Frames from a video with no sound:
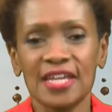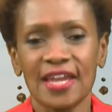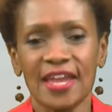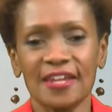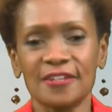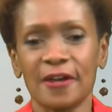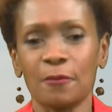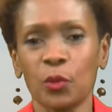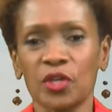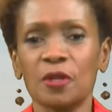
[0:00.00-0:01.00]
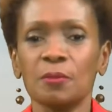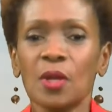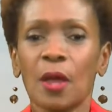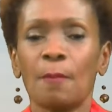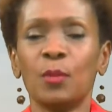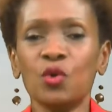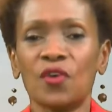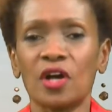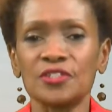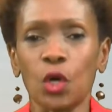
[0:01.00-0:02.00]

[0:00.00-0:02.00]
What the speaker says: And we're going to move on.